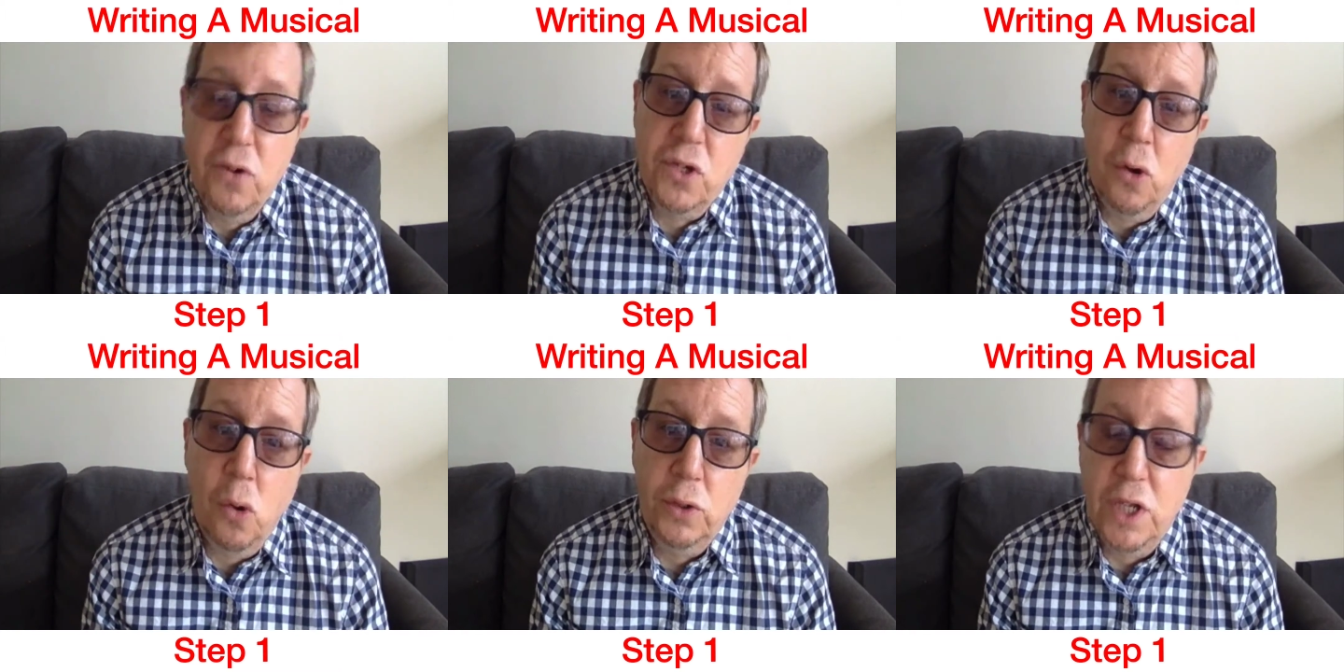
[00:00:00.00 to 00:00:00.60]
There's an
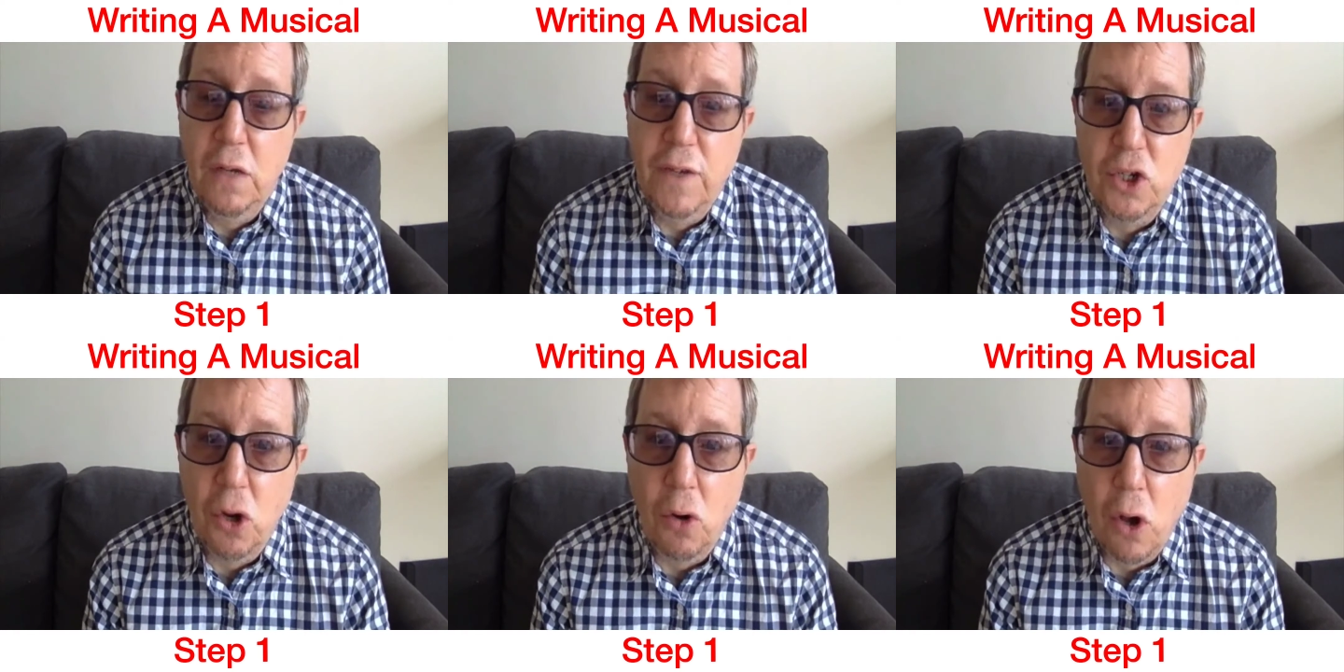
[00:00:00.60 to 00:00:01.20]
old TV
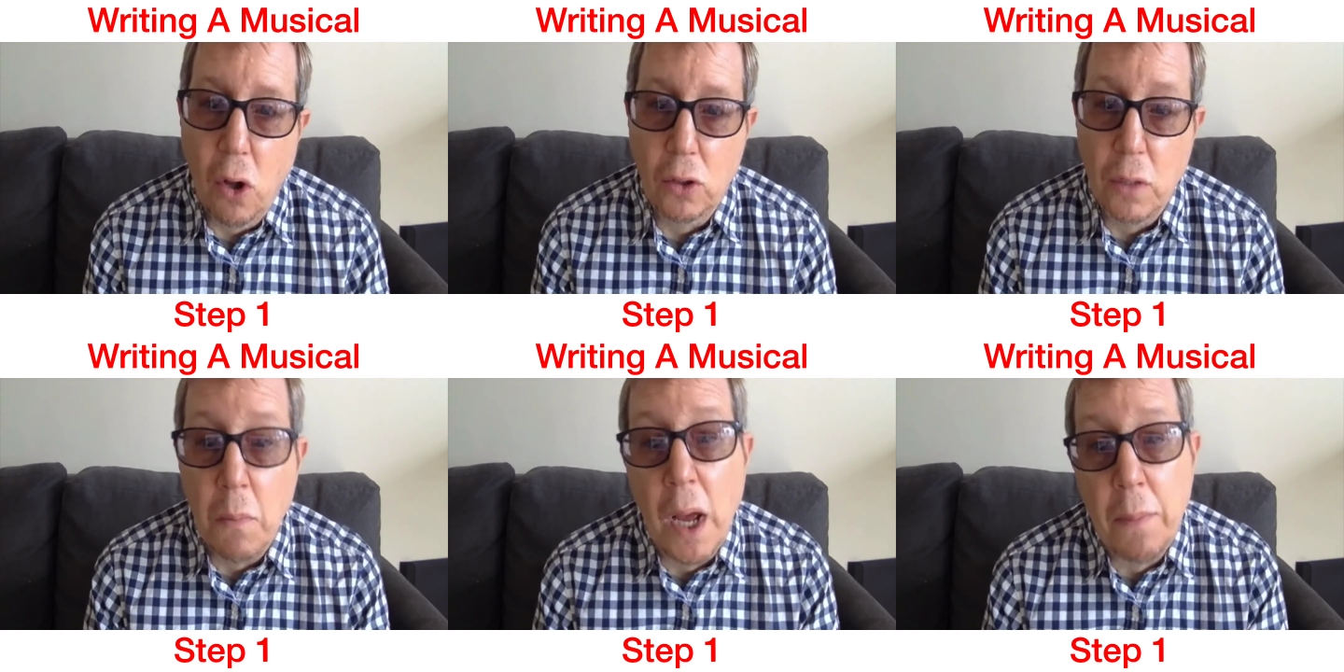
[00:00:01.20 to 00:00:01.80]
show
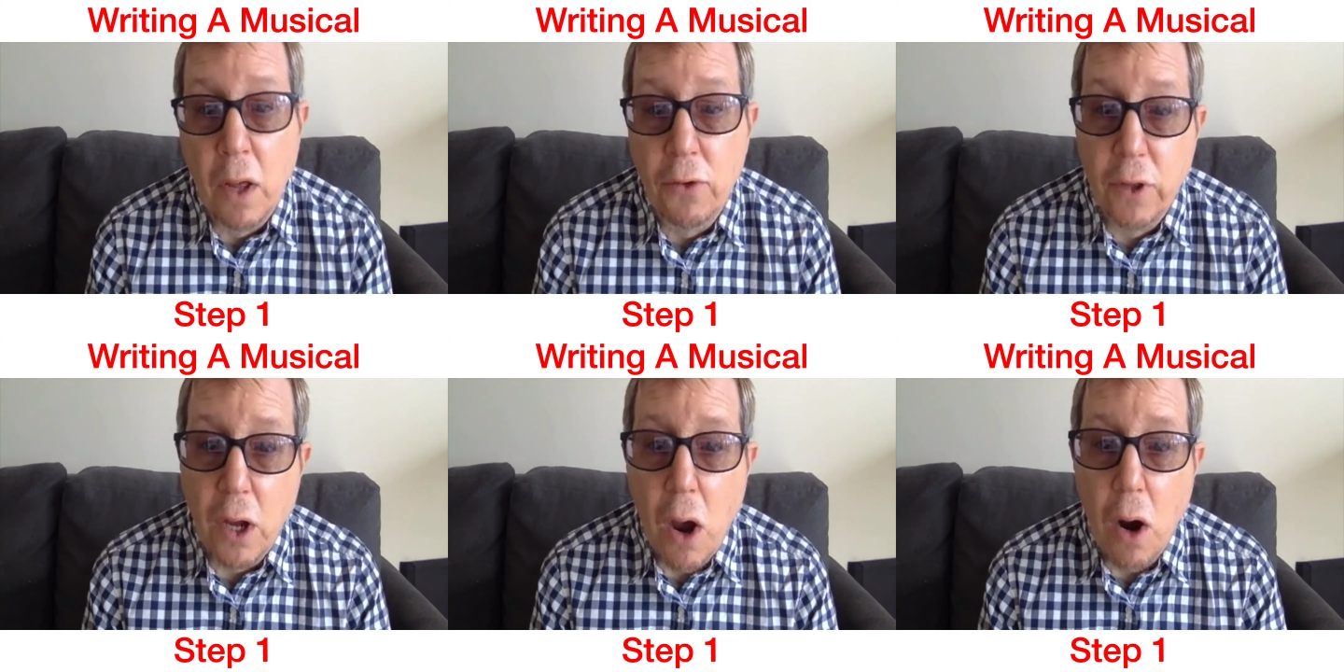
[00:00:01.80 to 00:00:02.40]
called My Mother
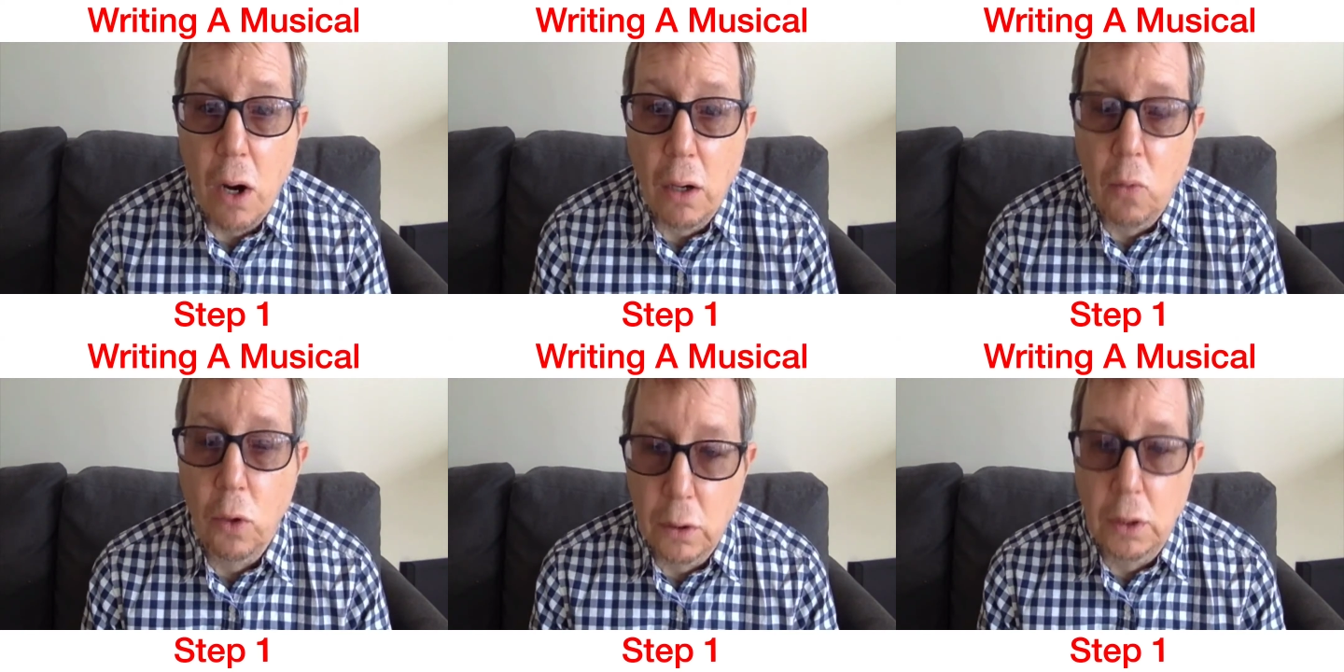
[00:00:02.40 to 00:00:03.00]
the Car,
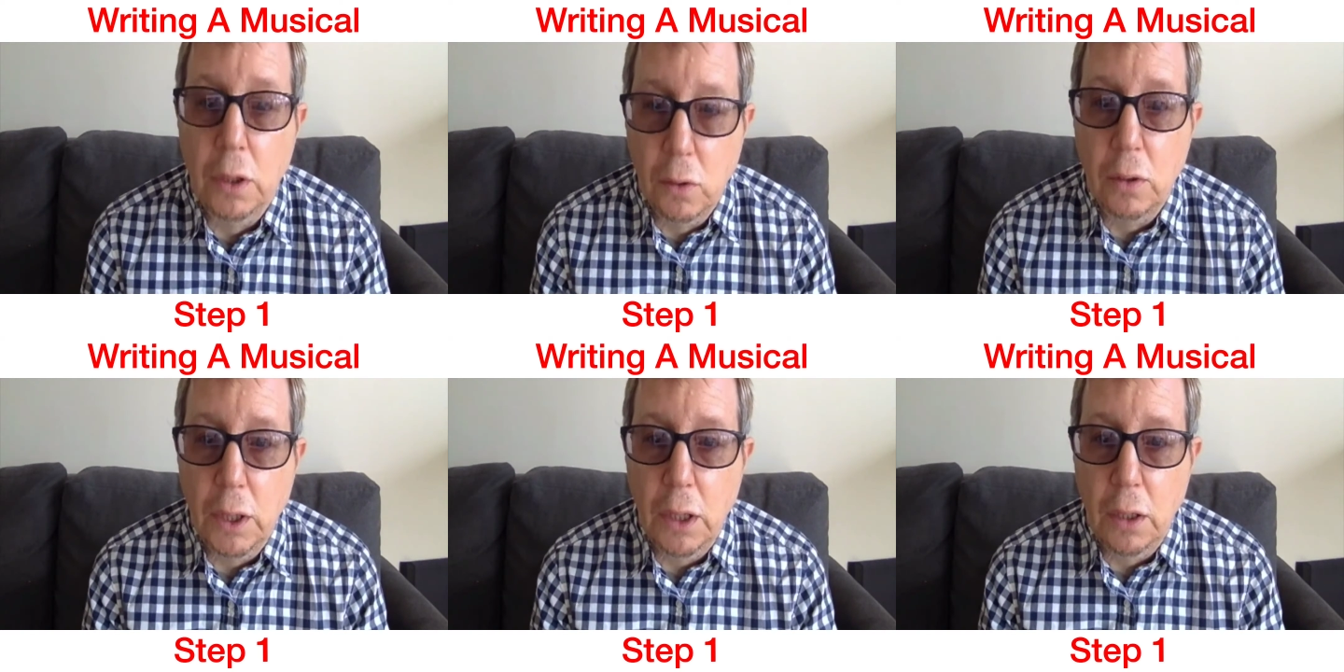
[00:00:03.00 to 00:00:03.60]
where
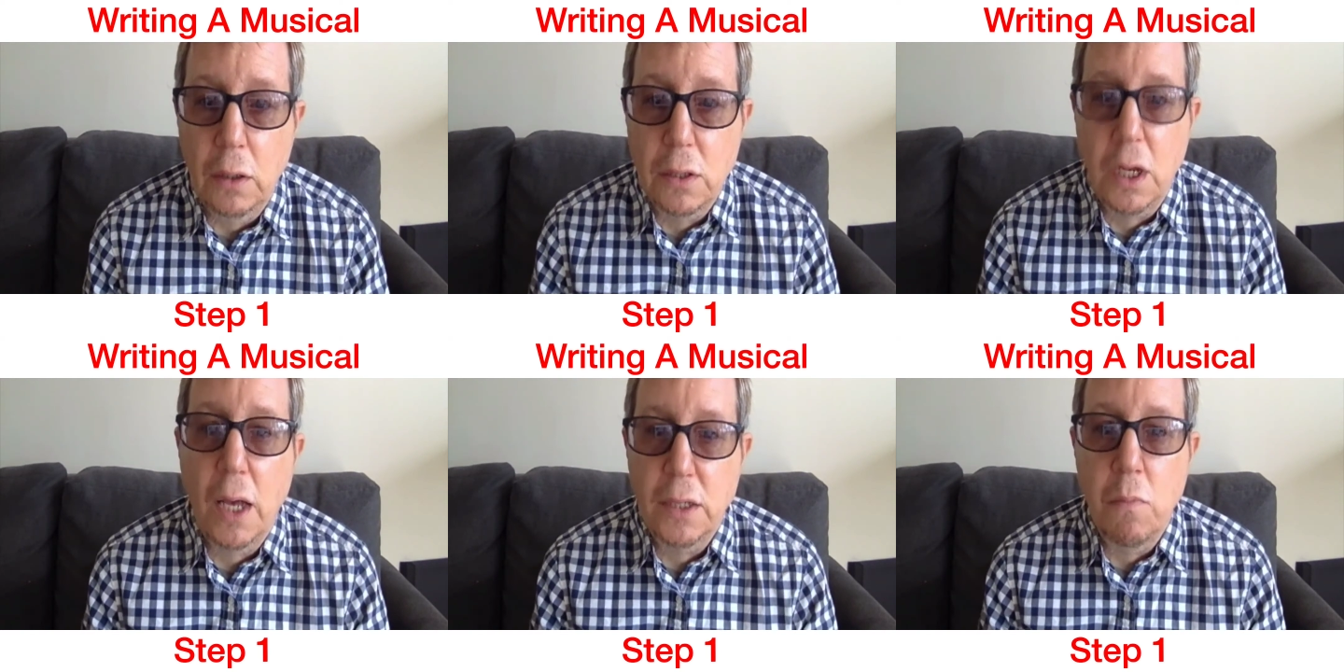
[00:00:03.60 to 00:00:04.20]
literally this
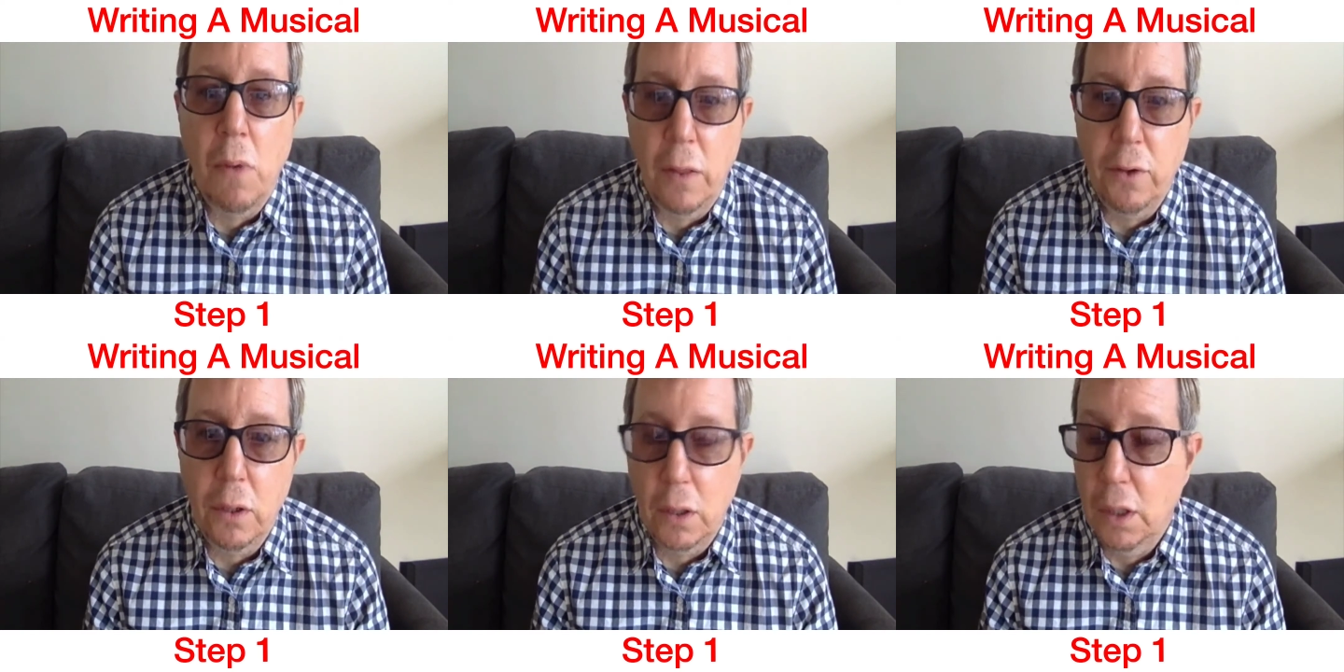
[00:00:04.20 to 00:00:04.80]
guy's
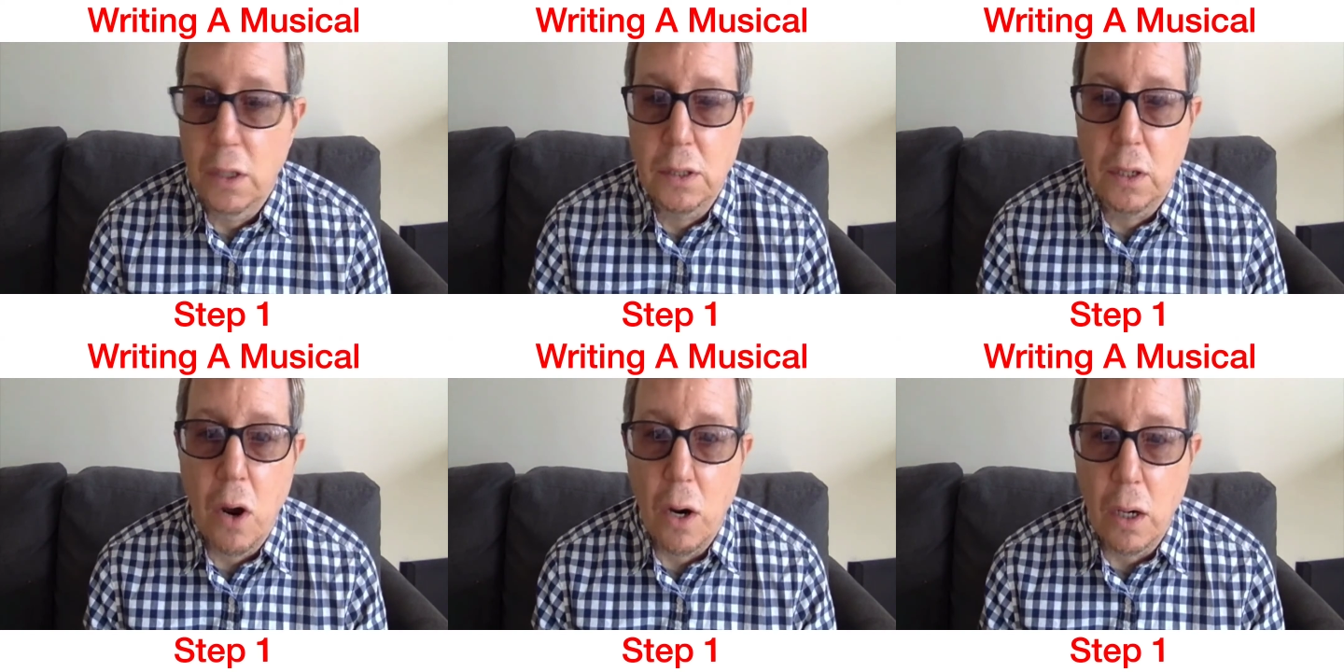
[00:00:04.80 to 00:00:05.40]
mother is a
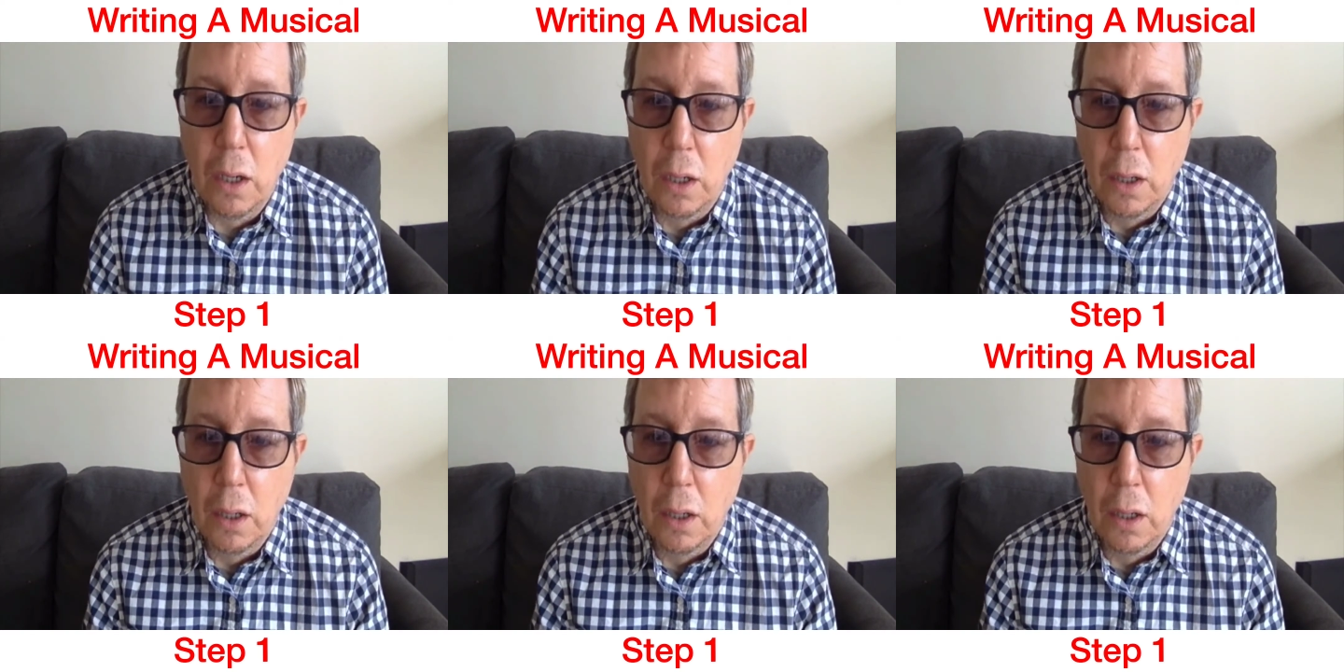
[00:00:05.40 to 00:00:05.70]
car.